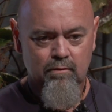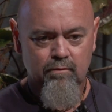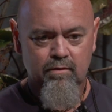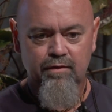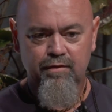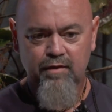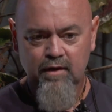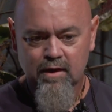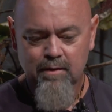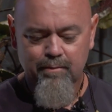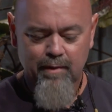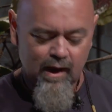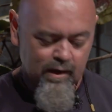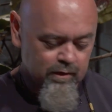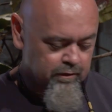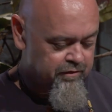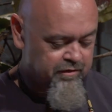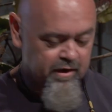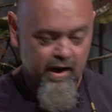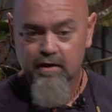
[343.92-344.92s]
If we think about
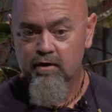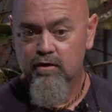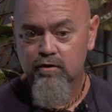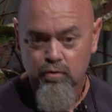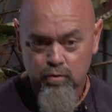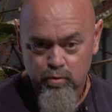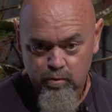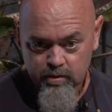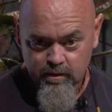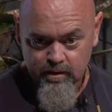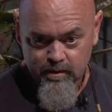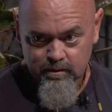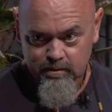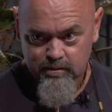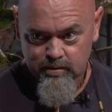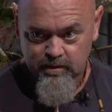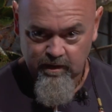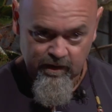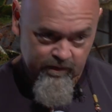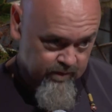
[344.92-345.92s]
Lieutenant Cook,
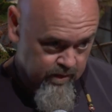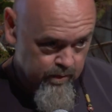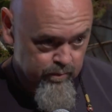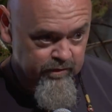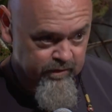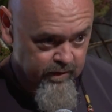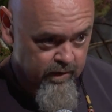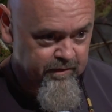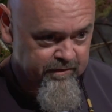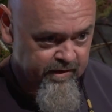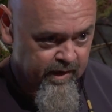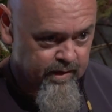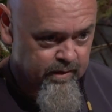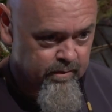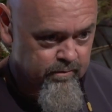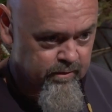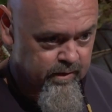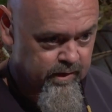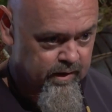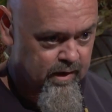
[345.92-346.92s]
yes, he was a
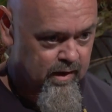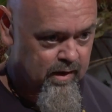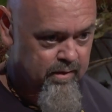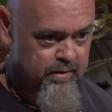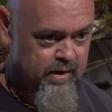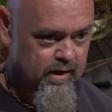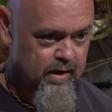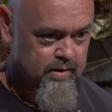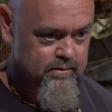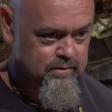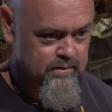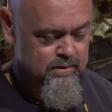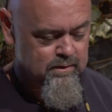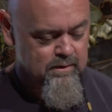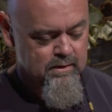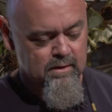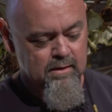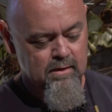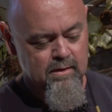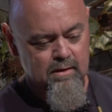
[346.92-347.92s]
lieutenant when he came here.
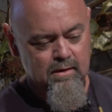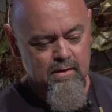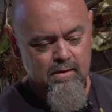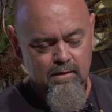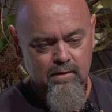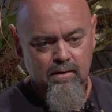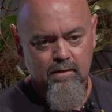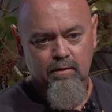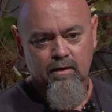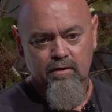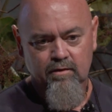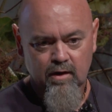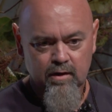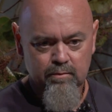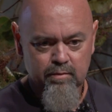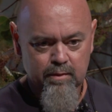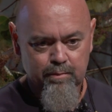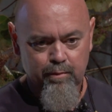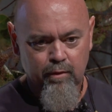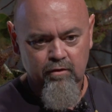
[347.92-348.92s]
He's only
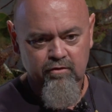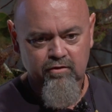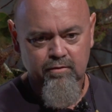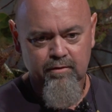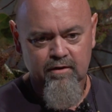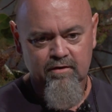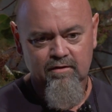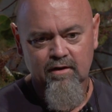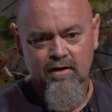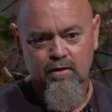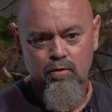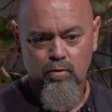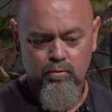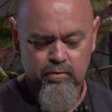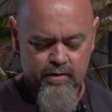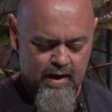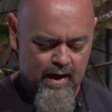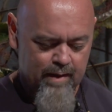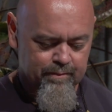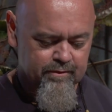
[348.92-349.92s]
been posthumously
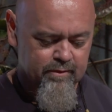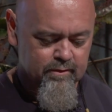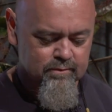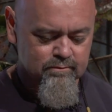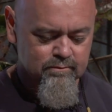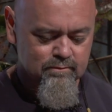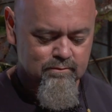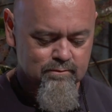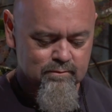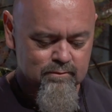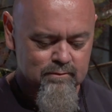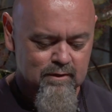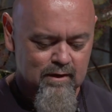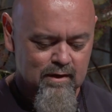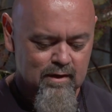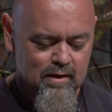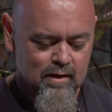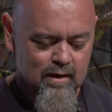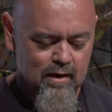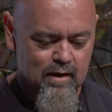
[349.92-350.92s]
called captain.
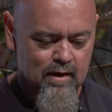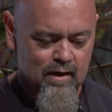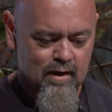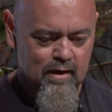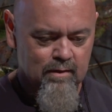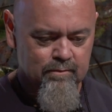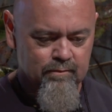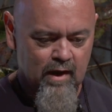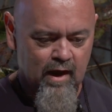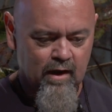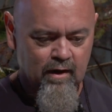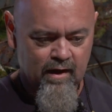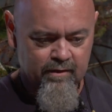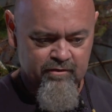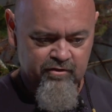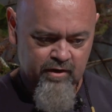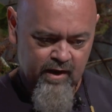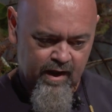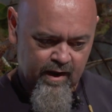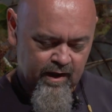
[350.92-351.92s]
And I have a
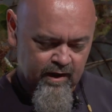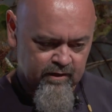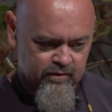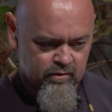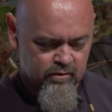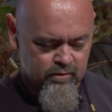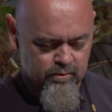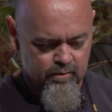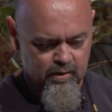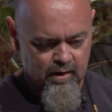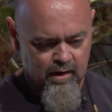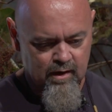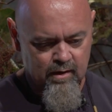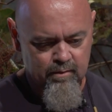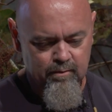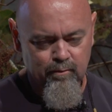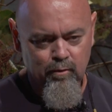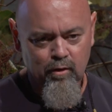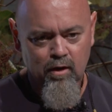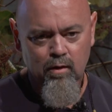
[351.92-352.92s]
shout out
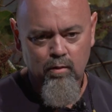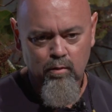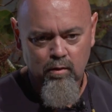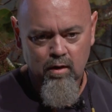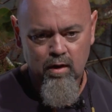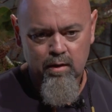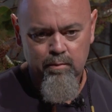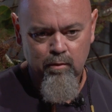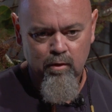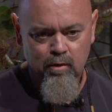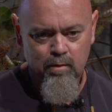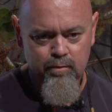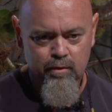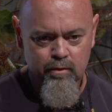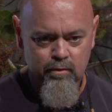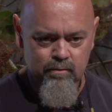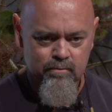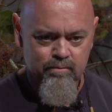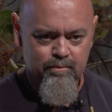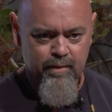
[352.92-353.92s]
to my Hawaiian mob
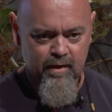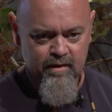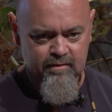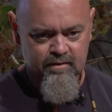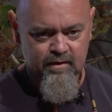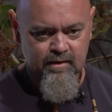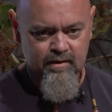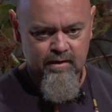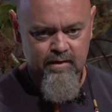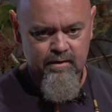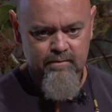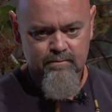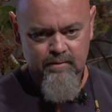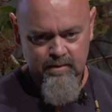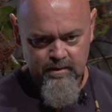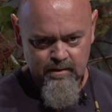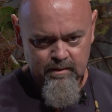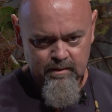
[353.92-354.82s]
who basically